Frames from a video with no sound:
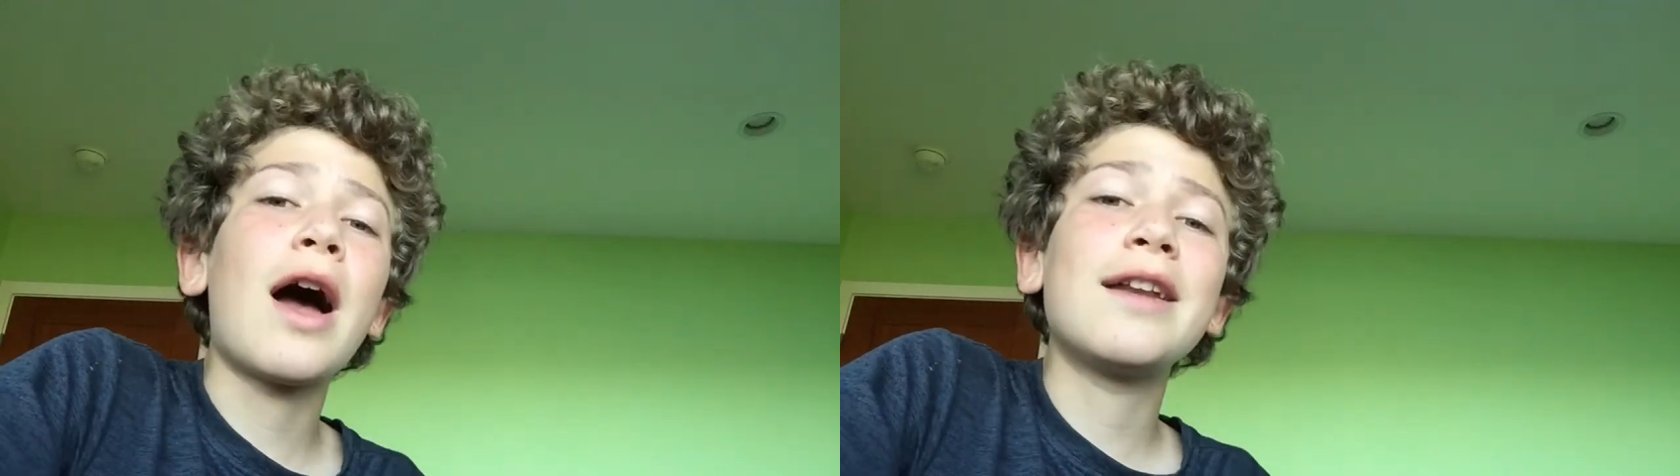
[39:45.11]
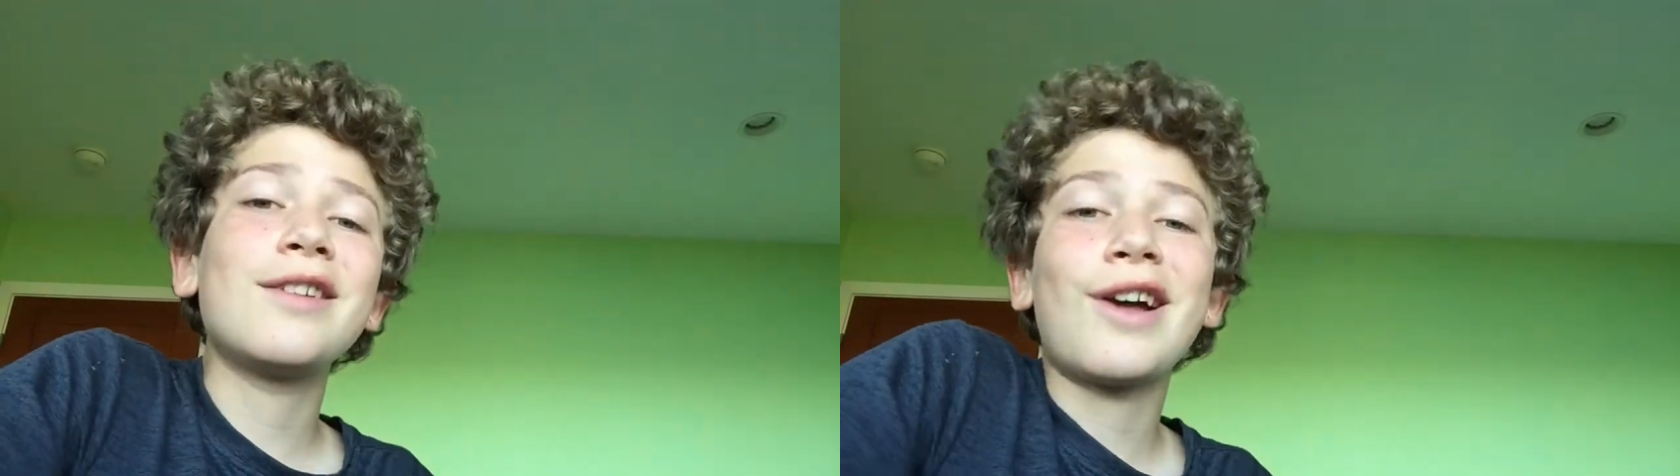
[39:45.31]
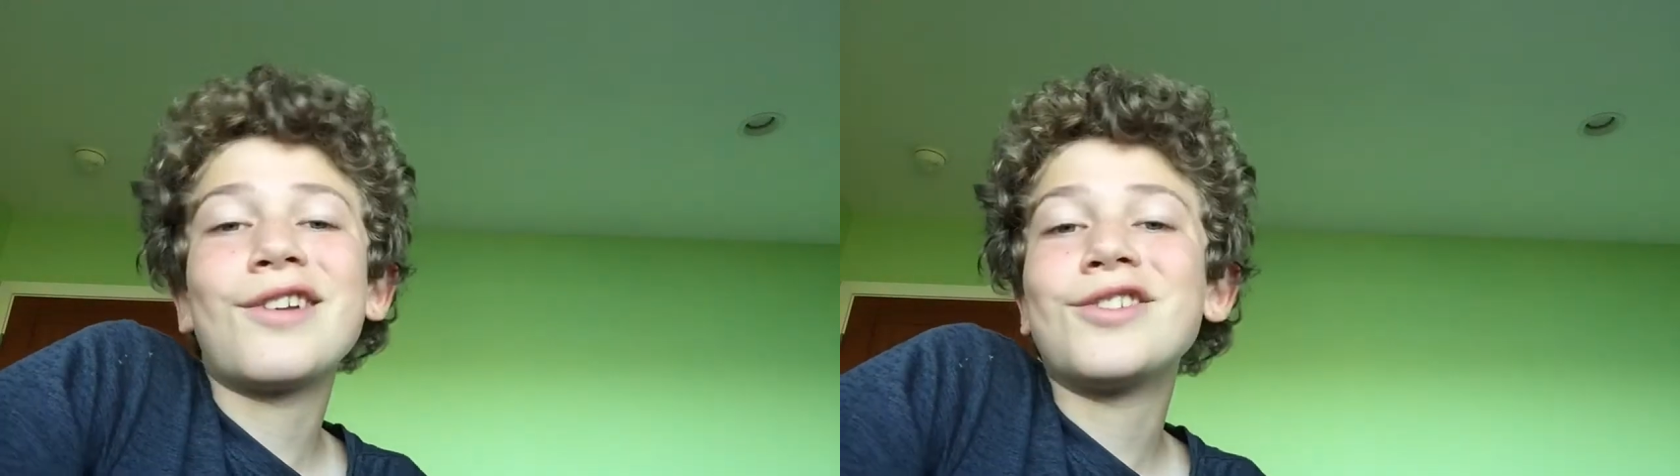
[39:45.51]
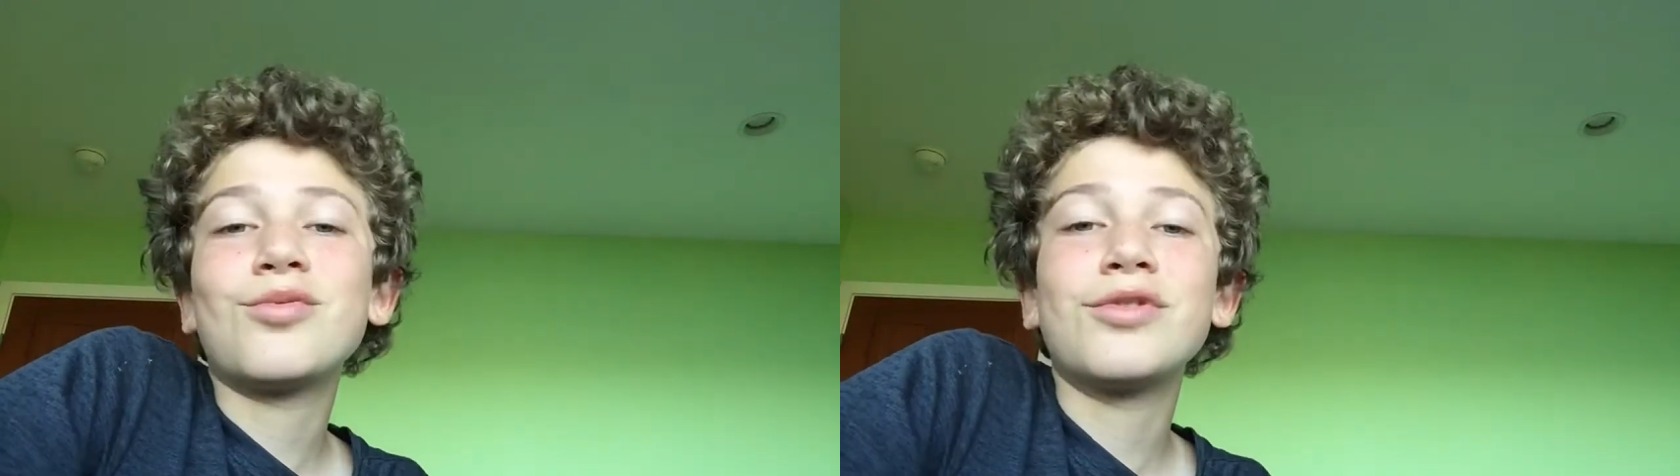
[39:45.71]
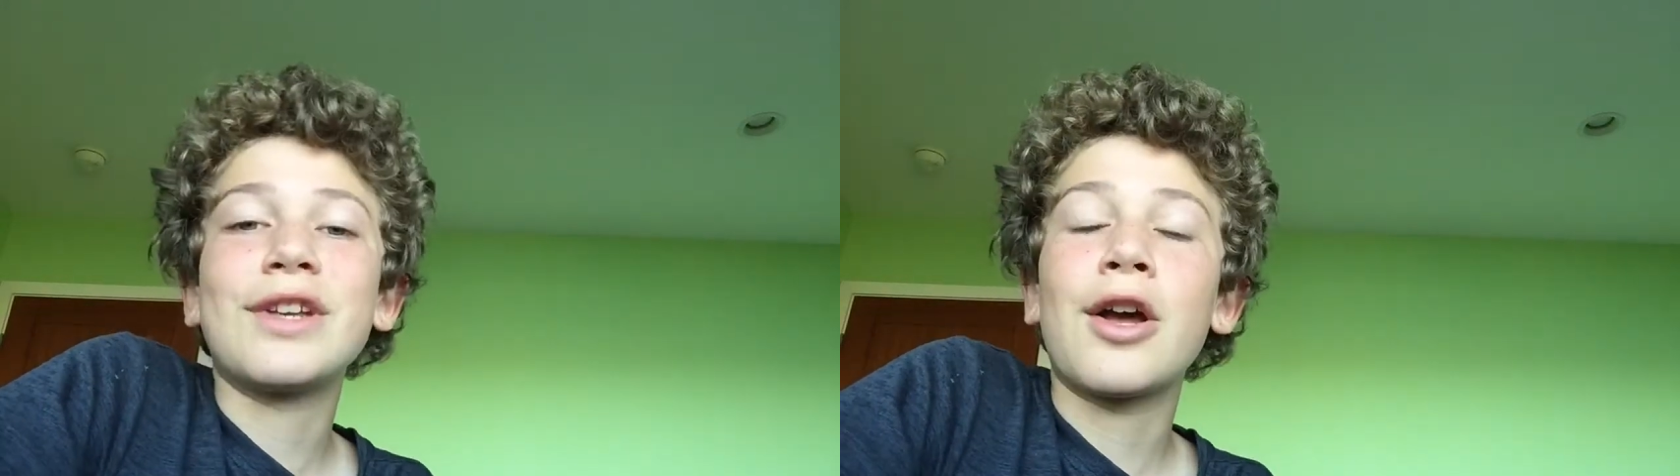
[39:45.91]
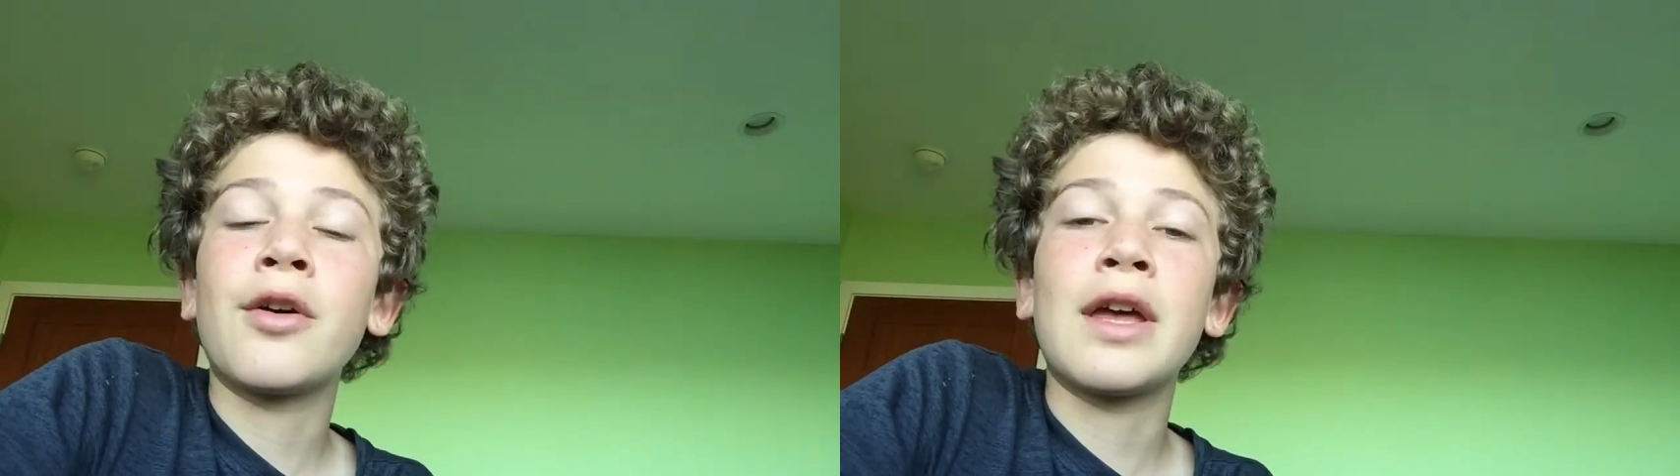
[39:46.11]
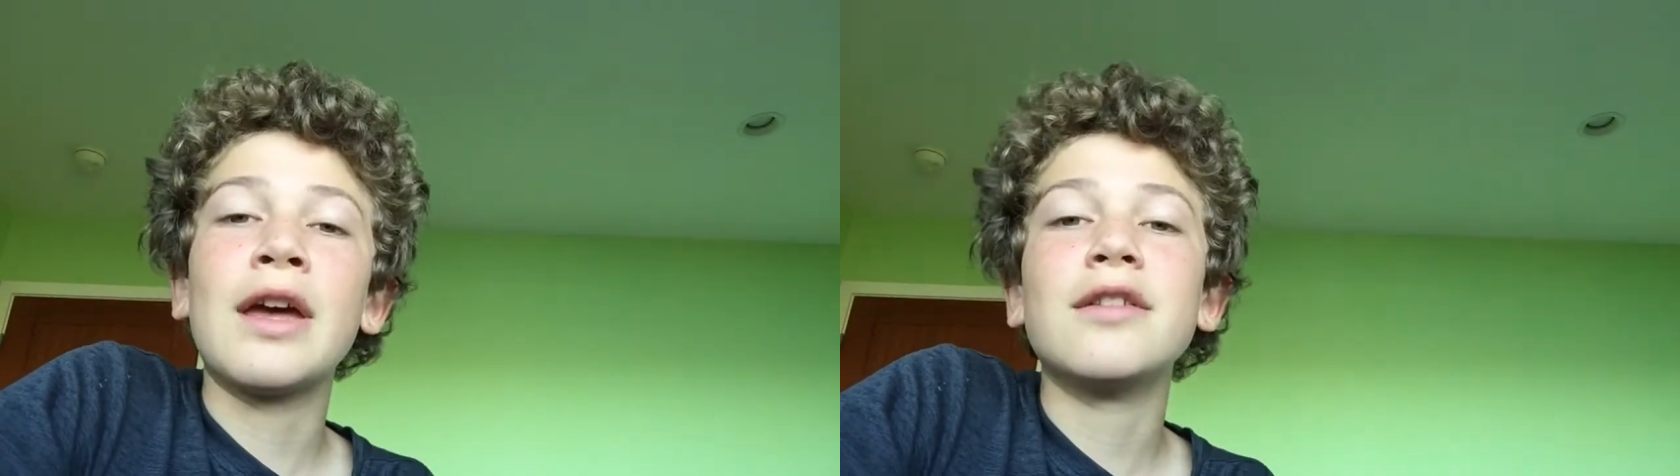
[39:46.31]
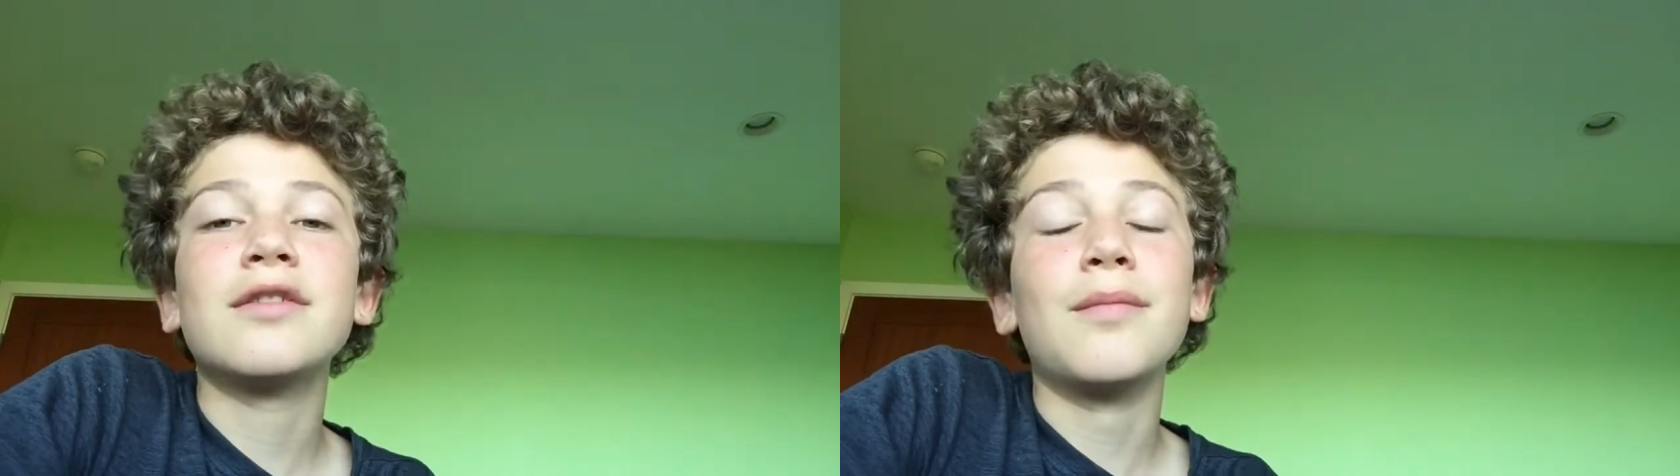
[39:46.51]
I just was like,
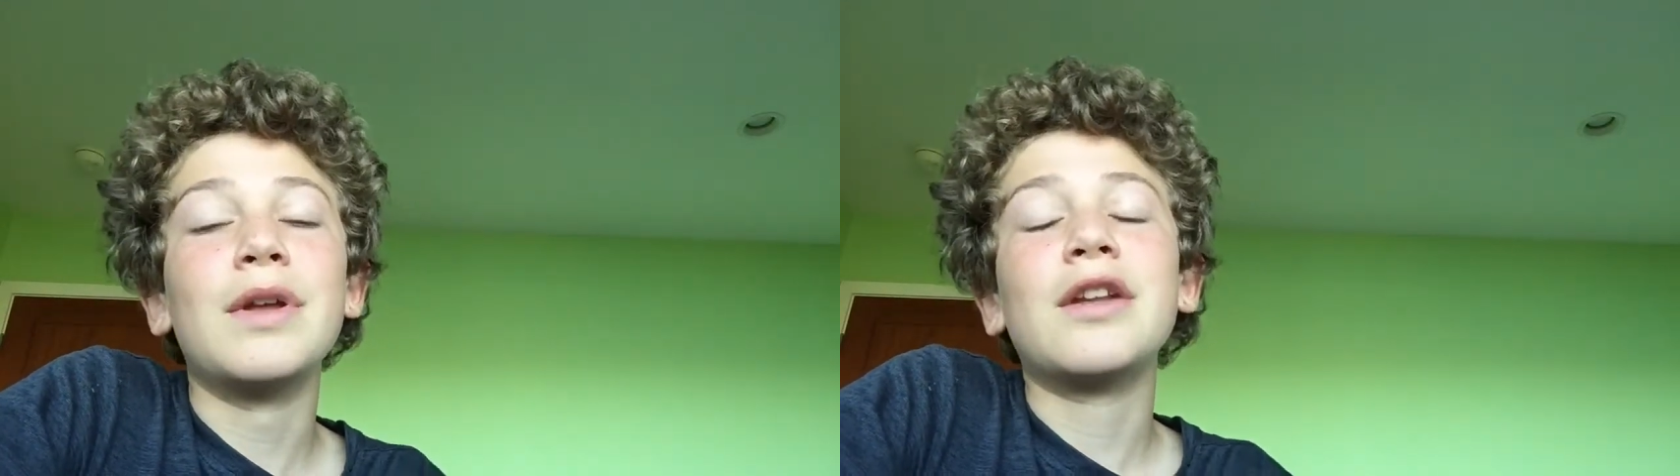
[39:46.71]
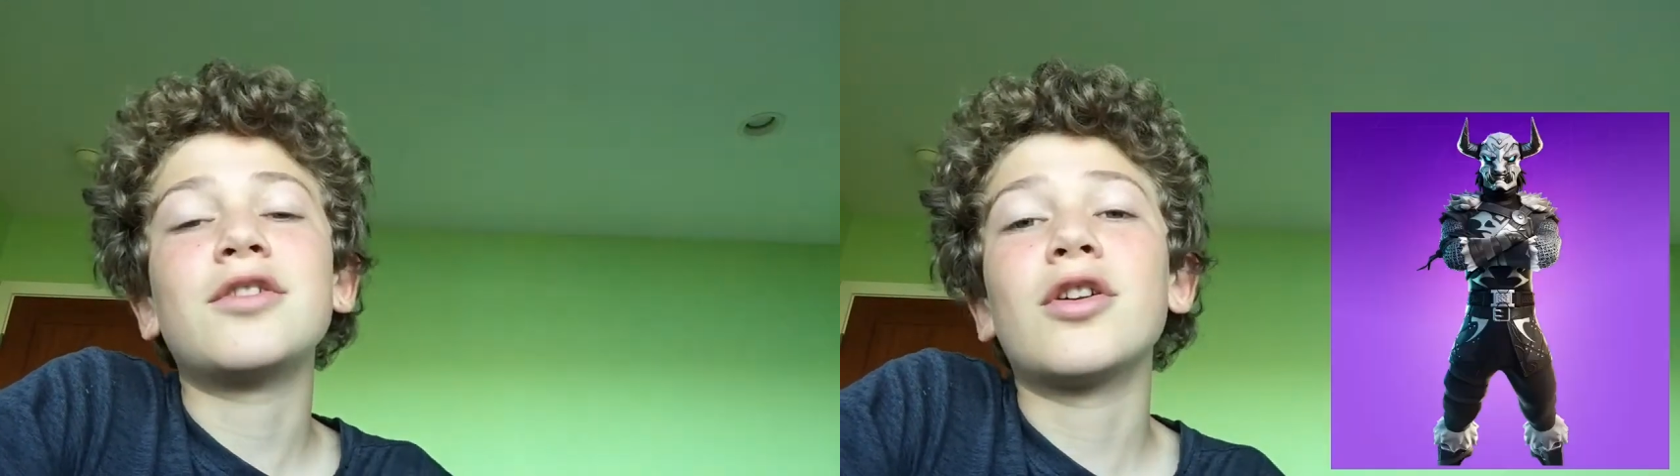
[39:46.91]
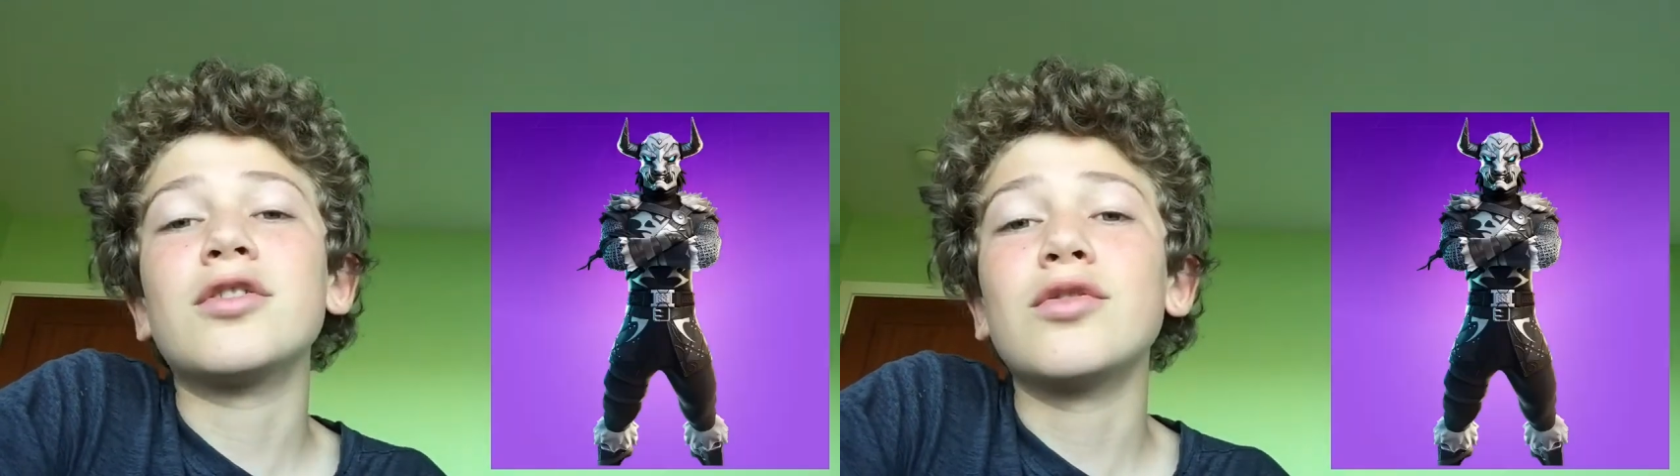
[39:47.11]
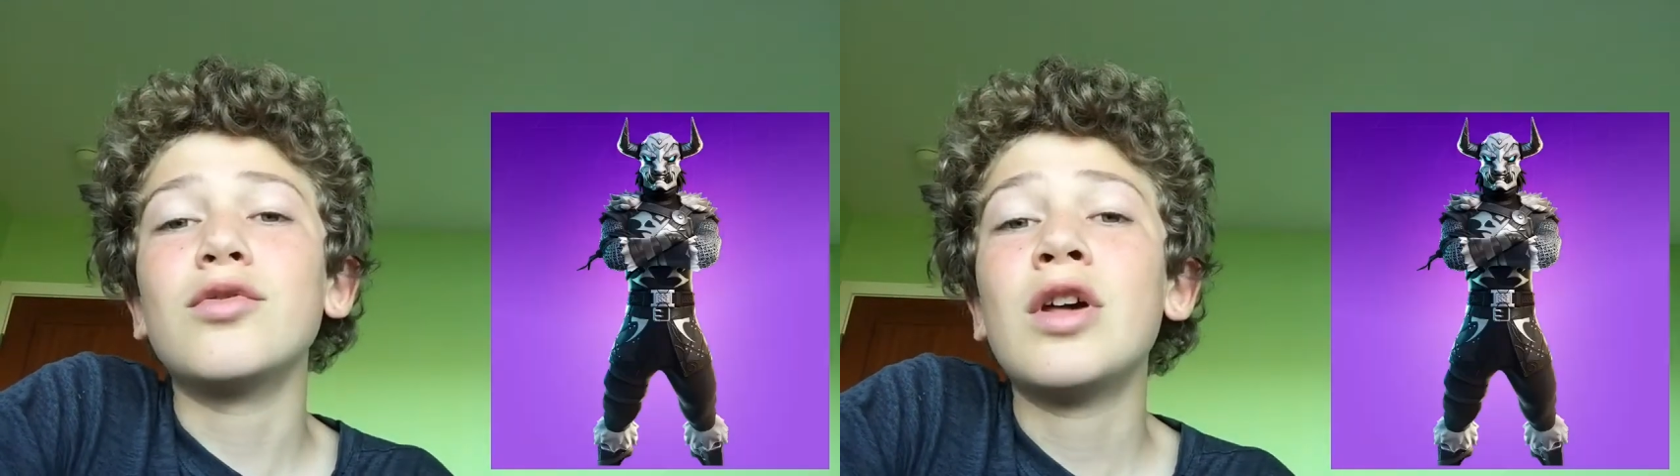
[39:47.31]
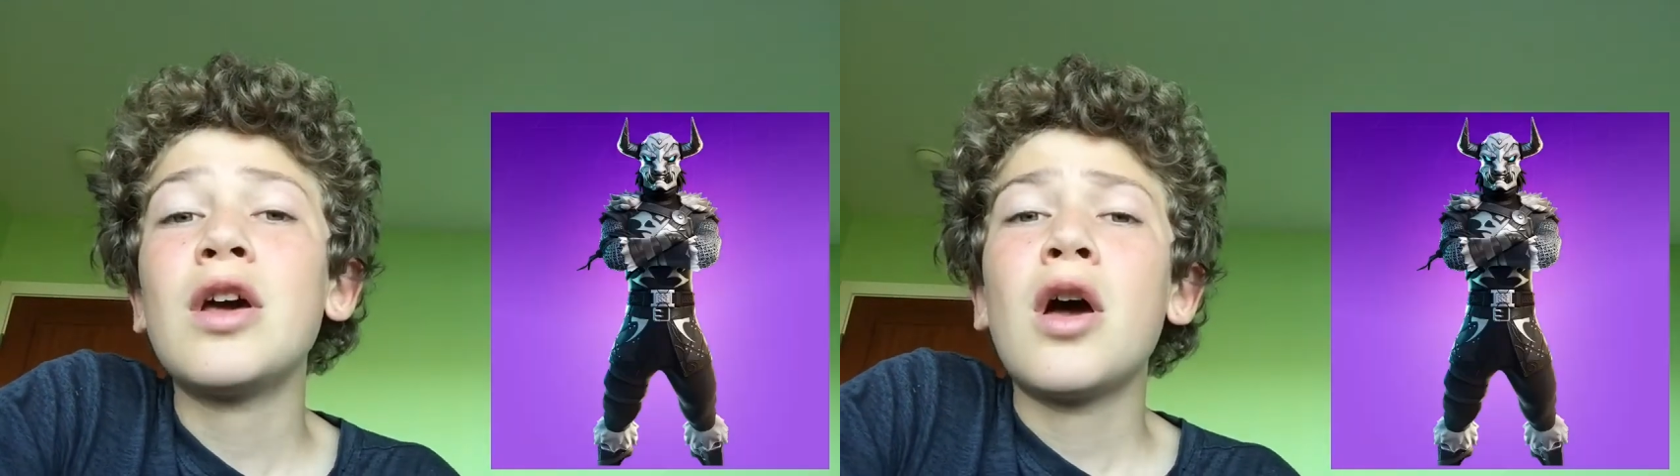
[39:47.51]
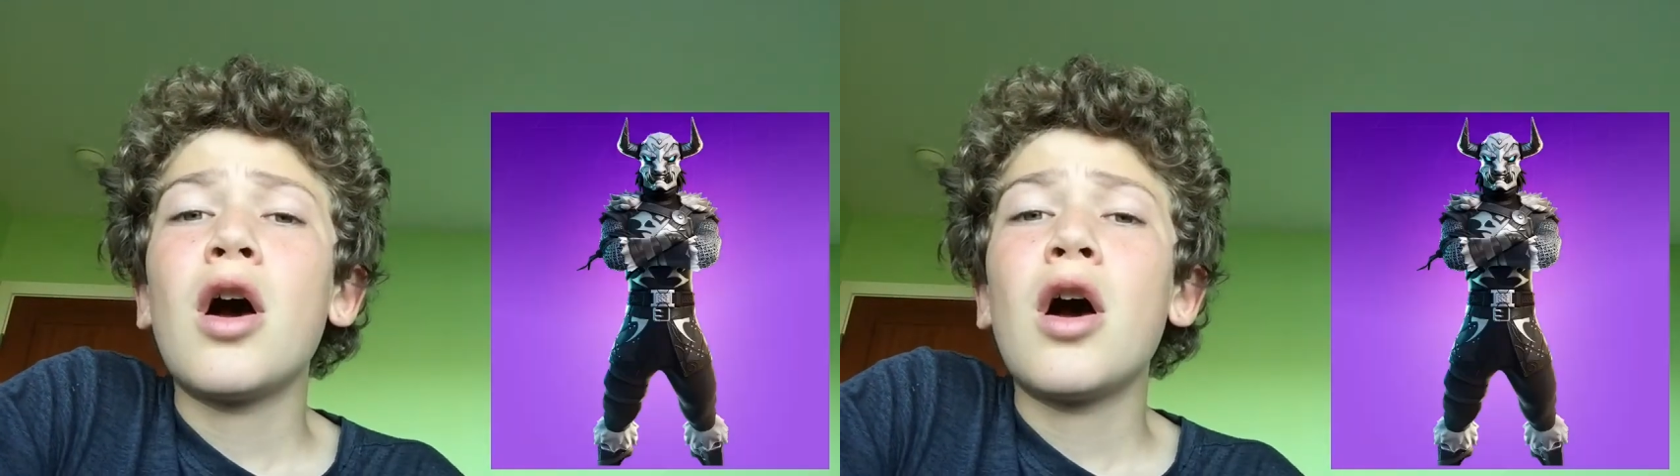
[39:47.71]
okay, it's a Minotaur dude.